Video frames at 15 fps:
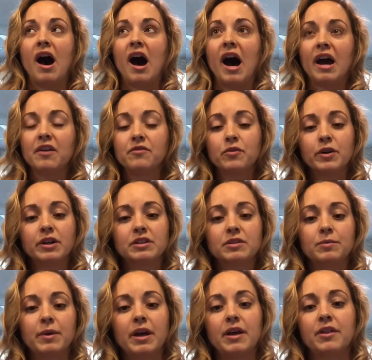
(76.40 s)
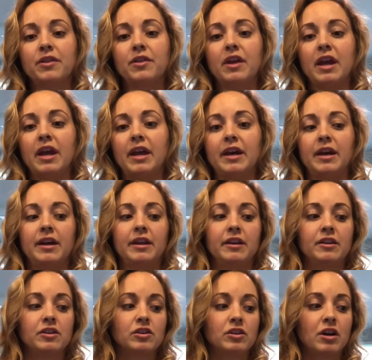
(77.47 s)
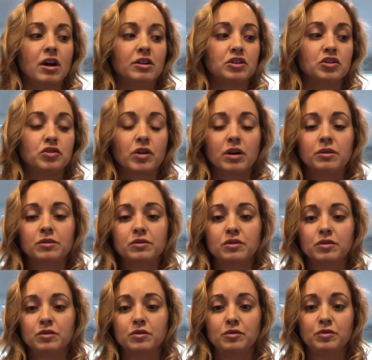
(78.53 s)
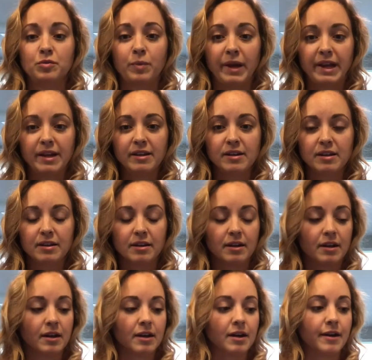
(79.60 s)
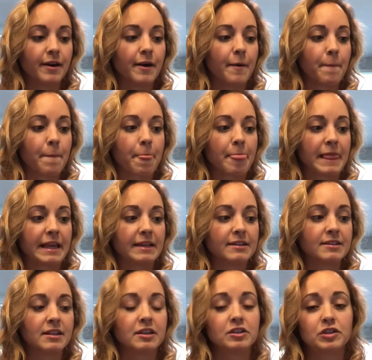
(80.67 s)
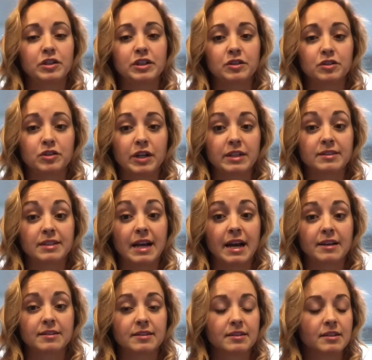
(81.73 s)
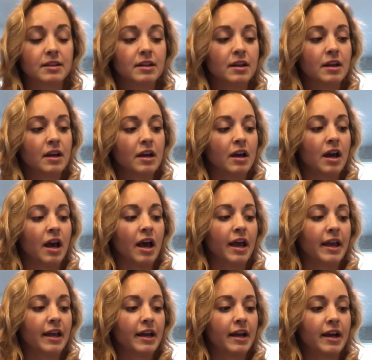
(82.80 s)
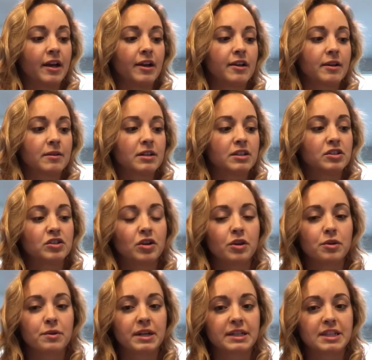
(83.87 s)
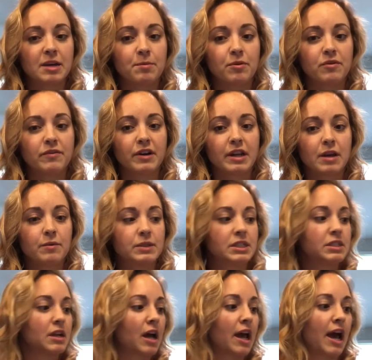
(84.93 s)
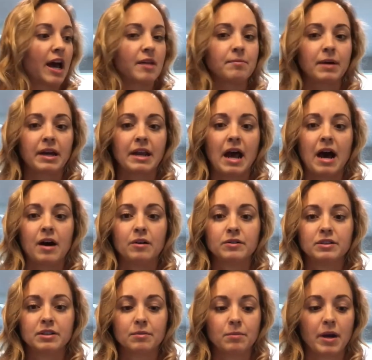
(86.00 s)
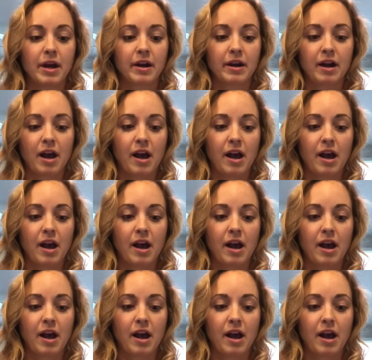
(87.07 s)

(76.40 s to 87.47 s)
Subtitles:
I've worked with and struggle to lose weight is the adrenal stress test. And I'm going to show you an example of one. I wish I had mine out somewhere.